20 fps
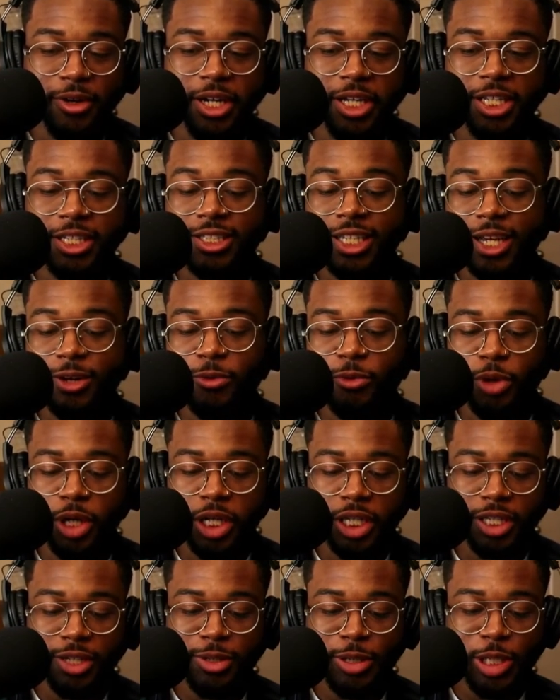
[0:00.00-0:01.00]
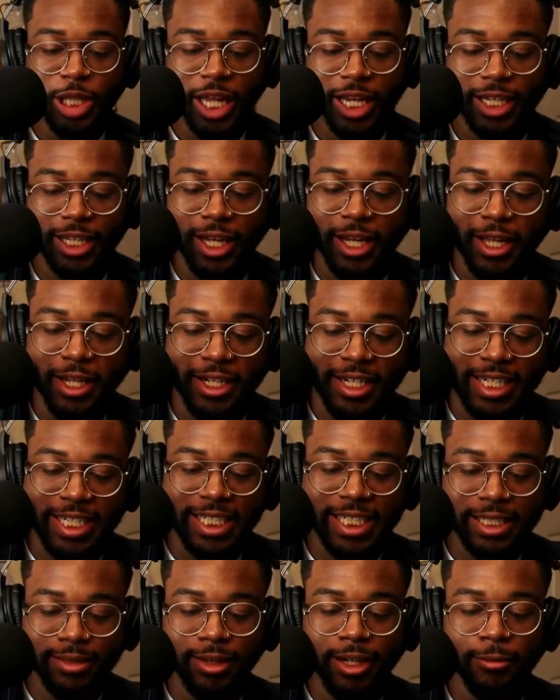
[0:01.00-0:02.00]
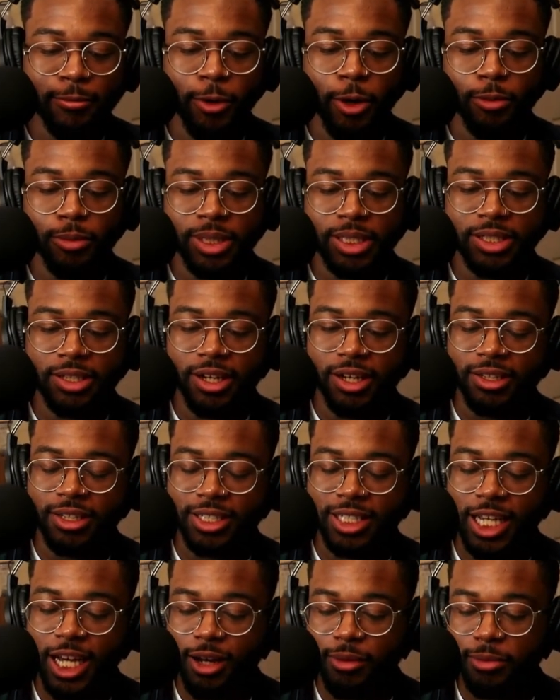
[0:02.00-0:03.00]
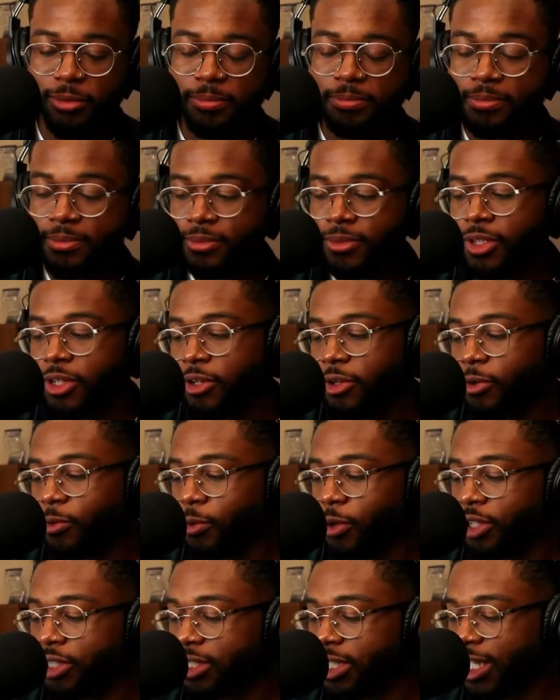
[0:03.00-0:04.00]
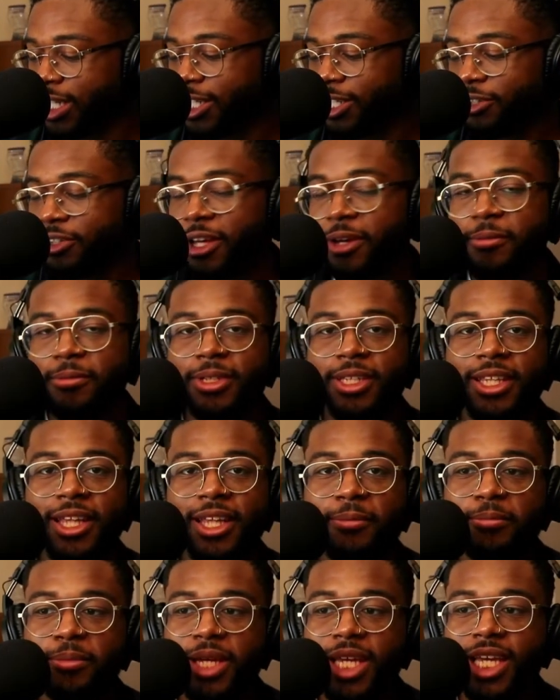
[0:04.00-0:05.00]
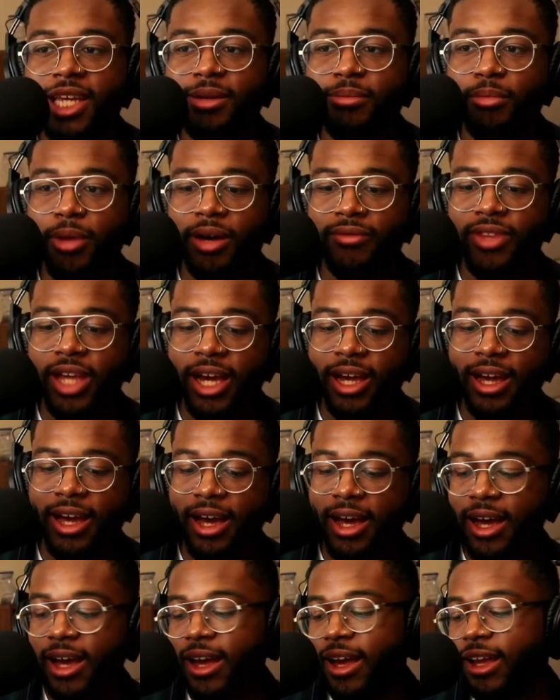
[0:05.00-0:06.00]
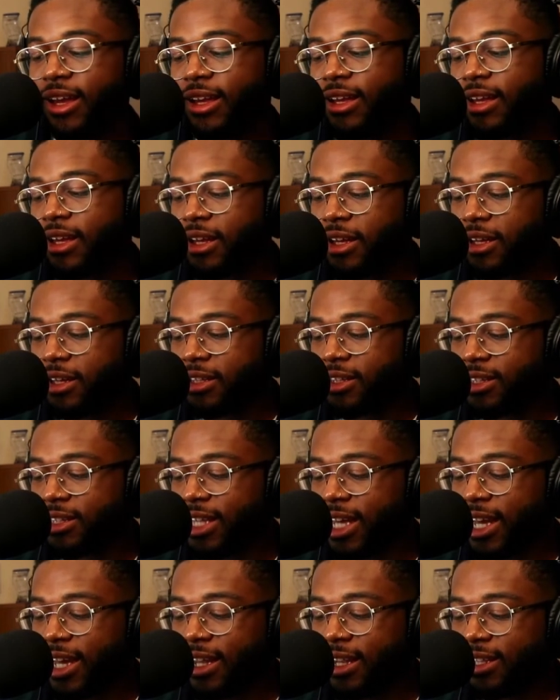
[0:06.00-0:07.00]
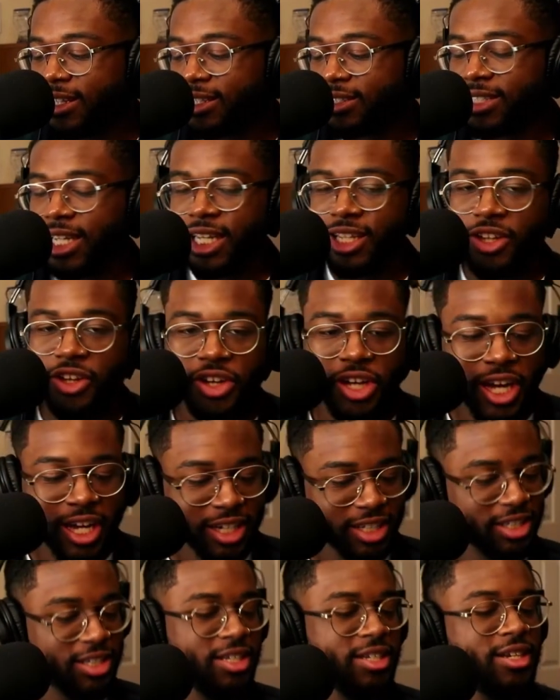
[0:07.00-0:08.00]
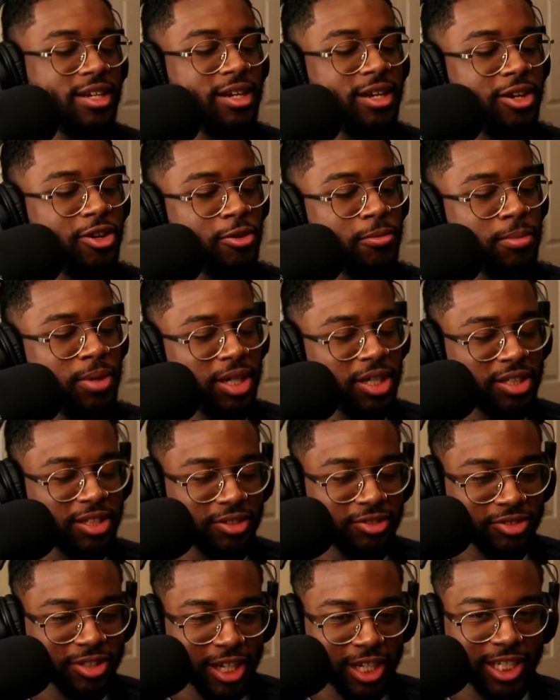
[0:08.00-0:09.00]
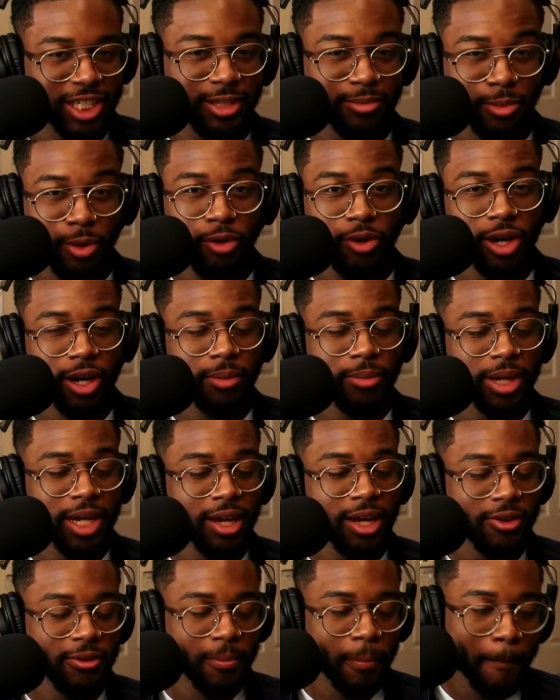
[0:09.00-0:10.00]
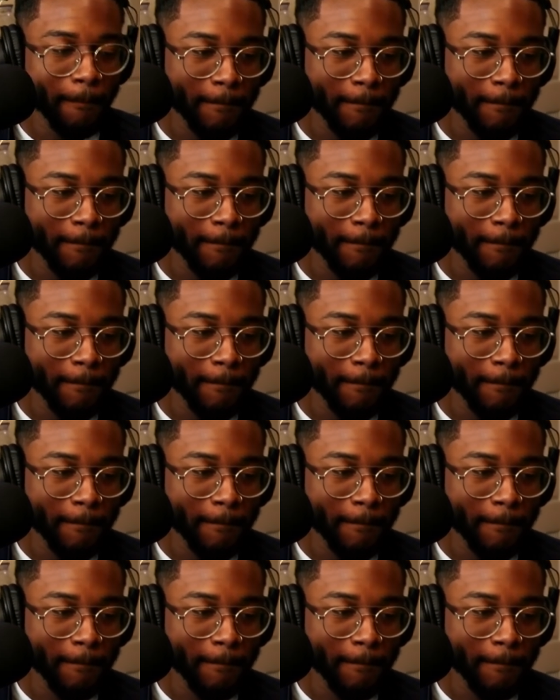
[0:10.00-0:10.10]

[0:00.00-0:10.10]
And it's like there are like a decent amount of moments on this album where it's like, you know that meme of that guy that is like looking at his earbuds and there's like smoke coming out?